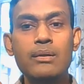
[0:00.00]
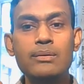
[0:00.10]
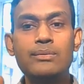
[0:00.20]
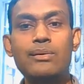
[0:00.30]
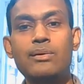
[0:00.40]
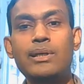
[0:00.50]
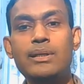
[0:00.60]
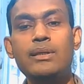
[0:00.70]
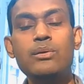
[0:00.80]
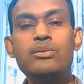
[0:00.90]
So
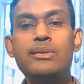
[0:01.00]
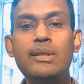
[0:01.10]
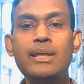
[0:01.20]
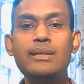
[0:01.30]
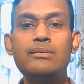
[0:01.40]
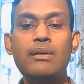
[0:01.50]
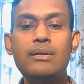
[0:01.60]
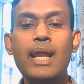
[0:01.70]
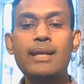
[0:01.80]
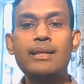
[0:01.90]
you see, it's not
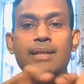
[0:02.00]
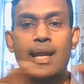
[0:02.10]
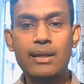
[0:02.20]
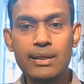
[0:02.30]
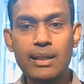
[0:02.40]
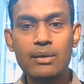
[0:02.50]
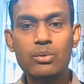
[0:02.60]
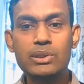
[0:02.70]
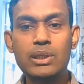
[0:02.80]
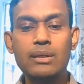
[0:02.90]
like that I read the
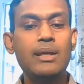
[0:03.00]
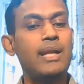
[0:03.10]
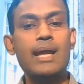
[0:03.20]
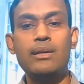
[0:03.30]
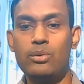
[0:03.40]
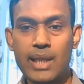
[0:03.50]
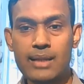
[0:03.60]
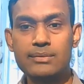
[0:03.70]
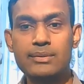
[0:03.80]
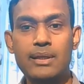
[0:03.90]
question and I know the
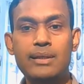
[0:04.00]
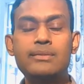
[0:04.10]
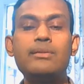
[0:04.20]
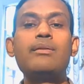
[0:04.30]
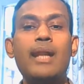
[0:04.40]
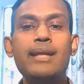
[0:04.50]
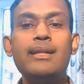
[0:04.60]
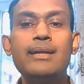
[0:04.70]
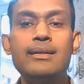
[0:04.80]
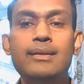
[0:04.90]
answer. It's not like
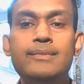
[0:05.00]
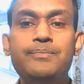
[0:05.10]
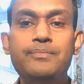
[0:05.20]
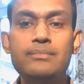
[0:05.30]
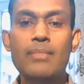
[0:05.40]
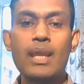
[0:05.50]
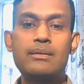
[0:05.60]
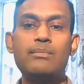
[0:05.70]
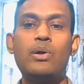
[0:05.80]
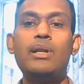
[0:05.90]
that.
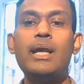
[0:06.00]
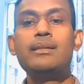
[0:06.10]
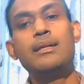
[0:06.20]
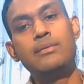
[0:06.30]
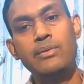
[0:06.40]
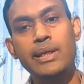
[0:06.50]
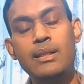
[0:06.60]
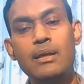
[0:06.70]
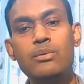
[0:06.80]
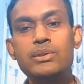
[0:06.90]
It's more like that, to read
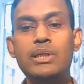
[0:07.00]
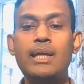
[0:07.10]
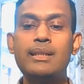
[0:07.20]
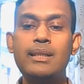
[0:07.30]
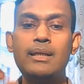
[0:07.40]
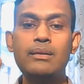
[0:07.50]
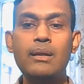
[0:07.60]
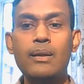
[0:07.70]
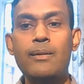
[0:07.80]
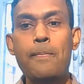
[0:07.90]
the question and then
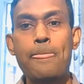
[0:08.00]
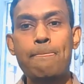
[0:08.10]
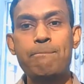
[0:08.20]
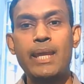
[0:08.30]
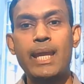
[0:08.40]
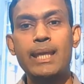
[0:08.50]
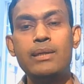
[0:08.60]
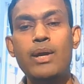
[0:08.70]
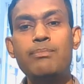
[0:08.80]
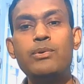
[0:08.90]

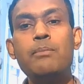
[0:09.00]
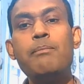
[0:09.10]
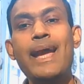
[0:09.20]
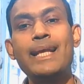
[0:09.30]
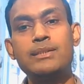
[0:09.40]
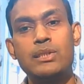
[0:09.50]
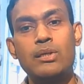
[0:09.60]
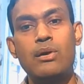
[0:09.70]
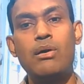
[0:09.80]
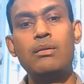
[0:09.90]
you have to match
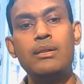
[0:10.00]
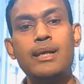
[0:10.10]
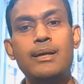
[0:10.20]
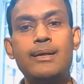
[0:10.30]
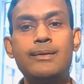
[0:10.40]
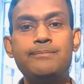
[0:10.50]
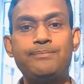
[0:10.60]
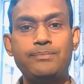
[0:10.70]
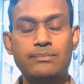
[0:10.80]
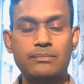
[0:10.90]
all the
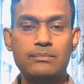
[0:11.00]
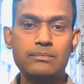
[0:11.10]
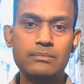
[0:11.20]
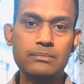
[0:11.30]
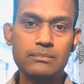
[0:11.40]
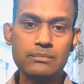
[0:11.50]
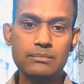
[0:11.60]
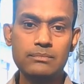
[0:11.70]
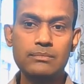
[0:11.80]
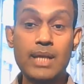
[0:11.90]

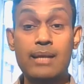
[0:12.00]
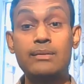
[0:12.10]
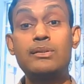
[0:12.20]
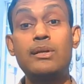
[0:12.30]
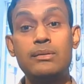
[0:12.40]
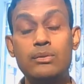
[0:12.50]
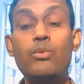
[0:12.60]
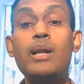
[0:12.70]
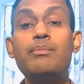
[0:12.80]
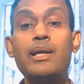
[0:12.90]
answers
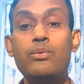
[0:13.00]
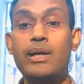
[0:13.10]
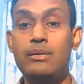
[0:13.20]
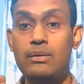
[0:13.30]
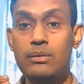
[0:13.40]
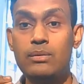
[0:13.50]
one by one